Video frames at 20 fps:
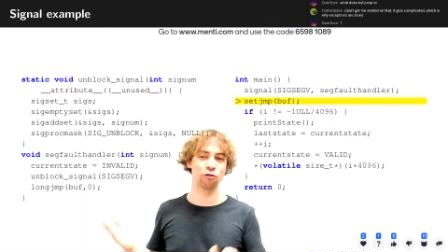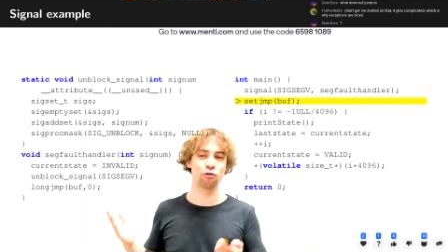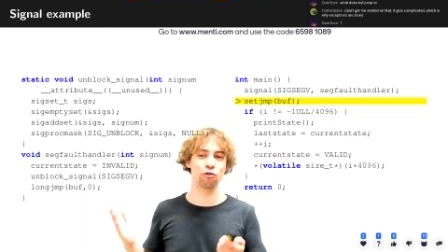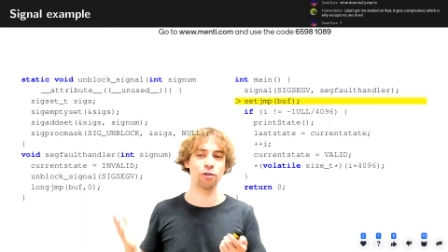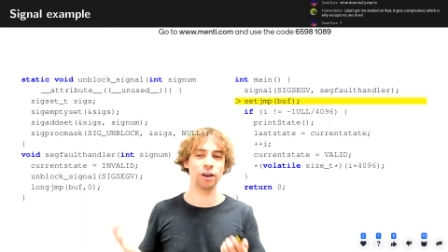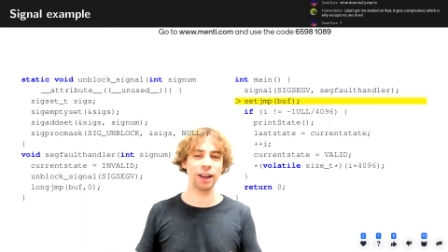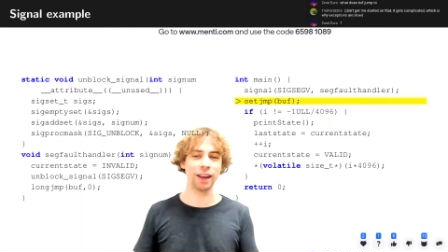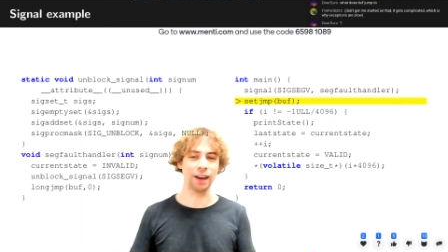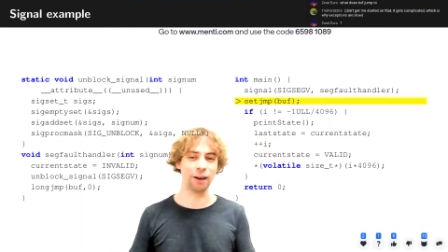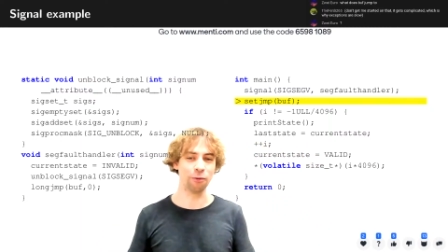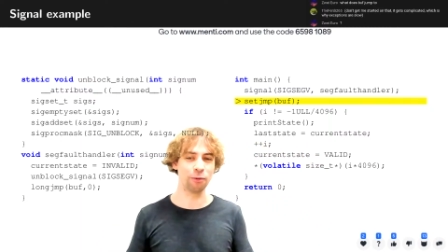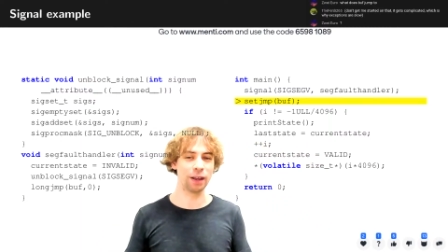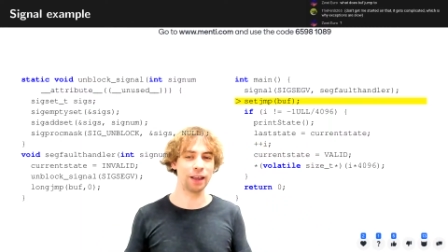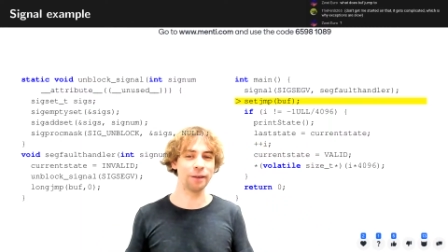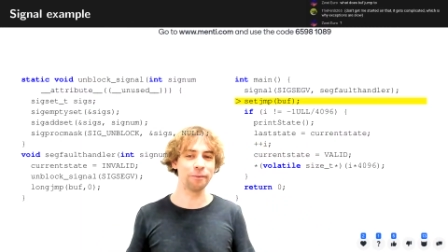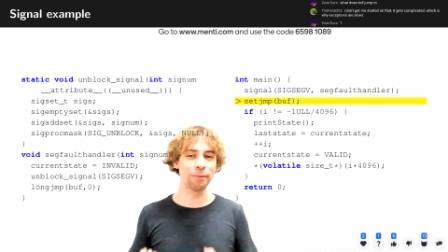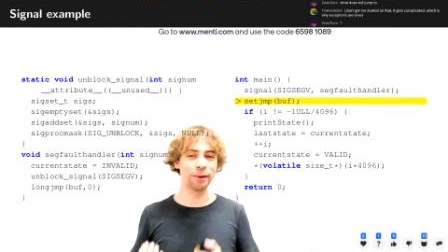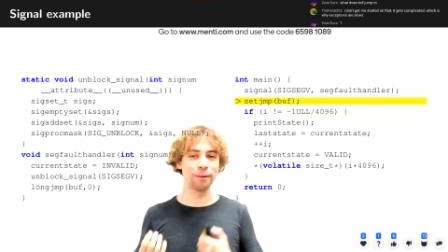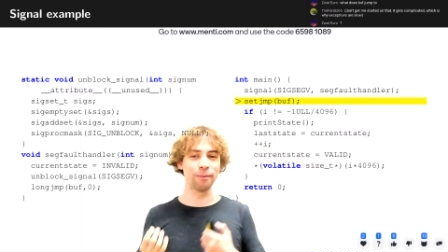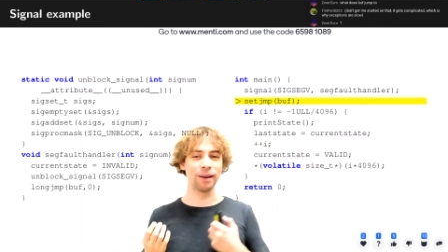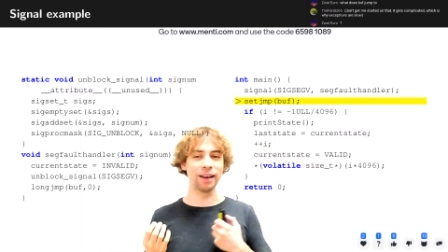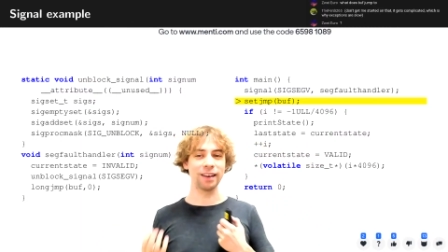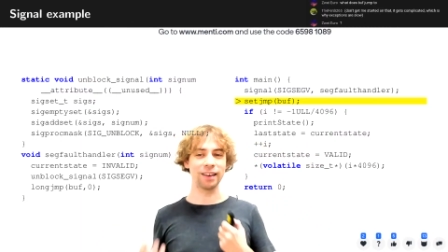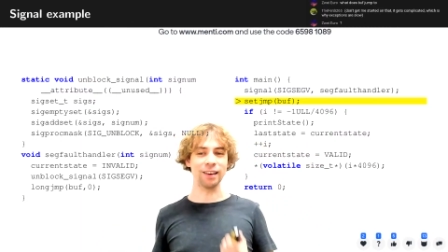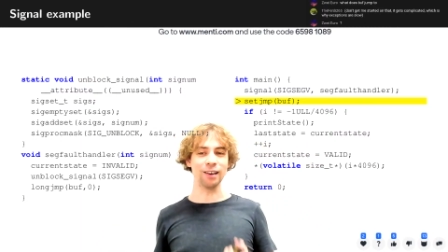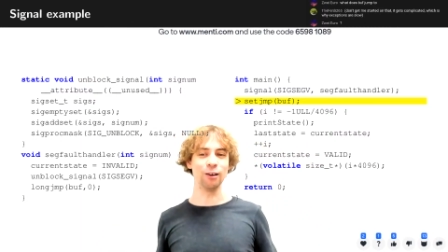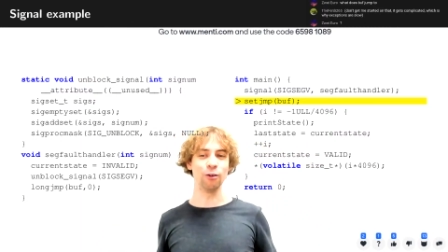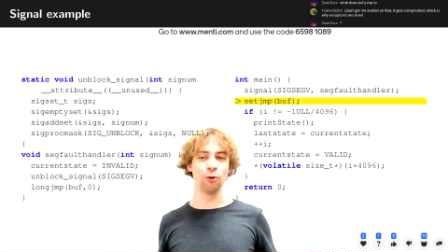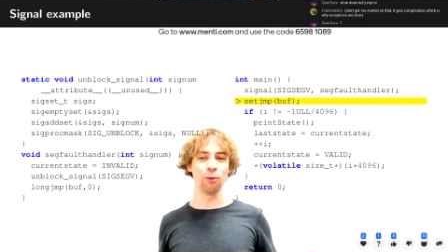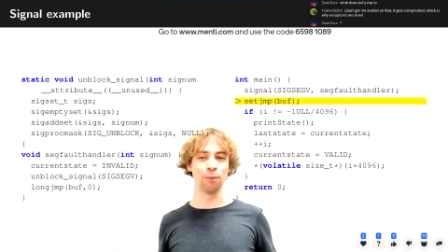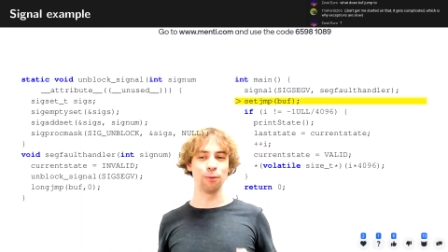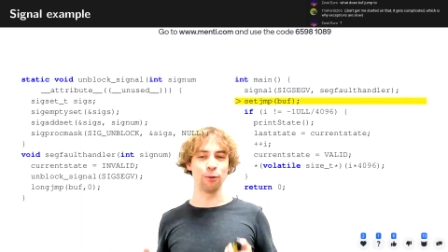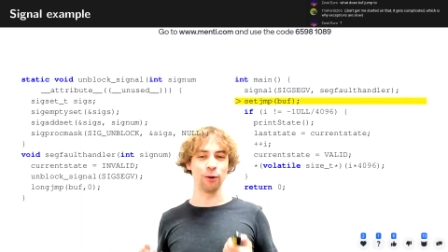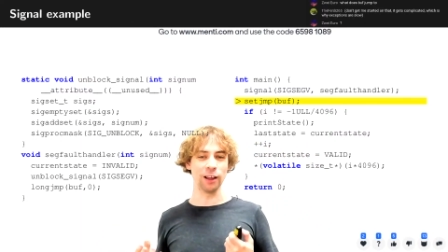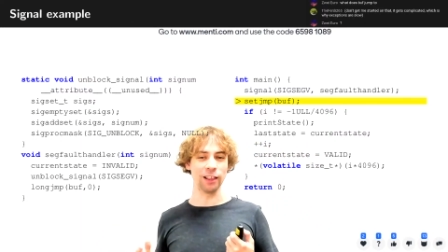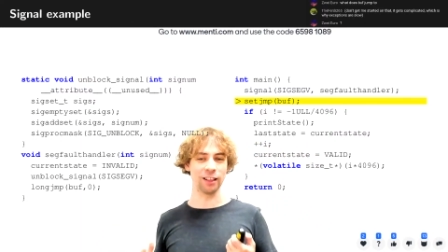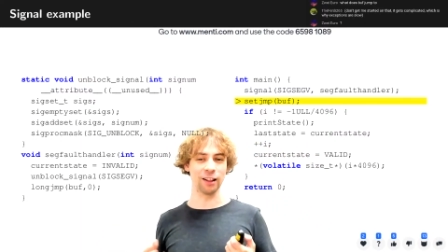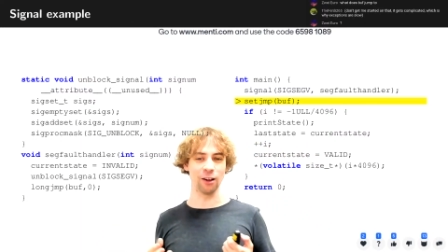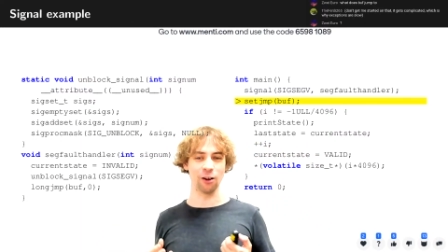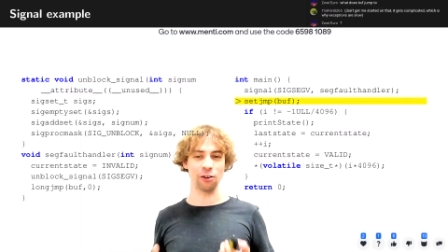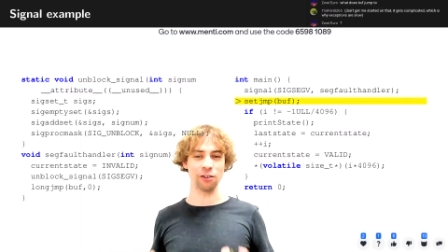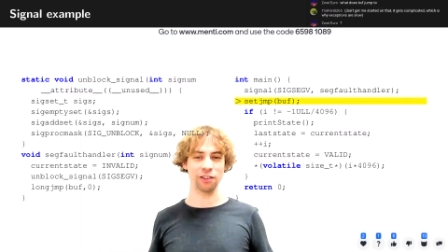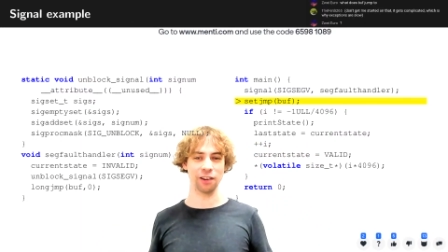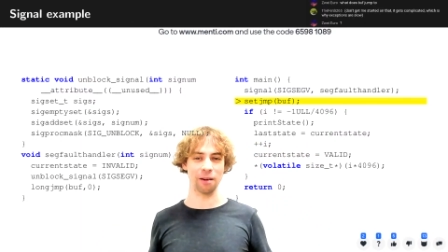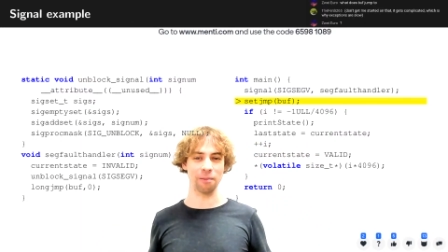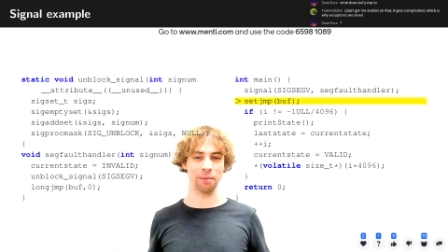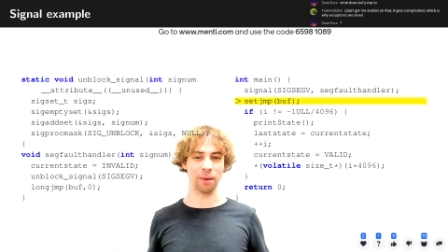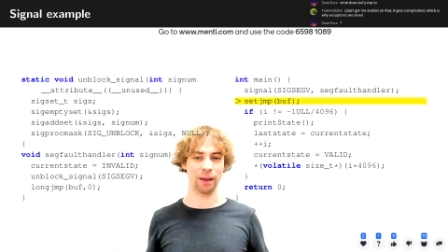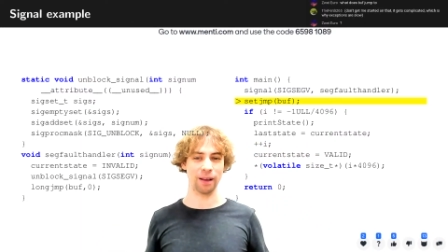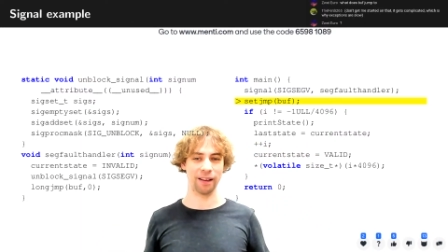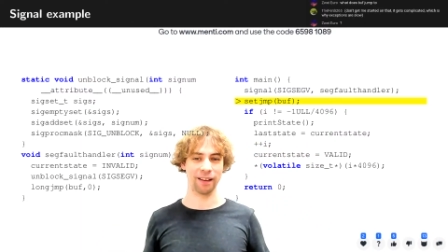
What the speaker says: Great, we implemented a loop with long jump.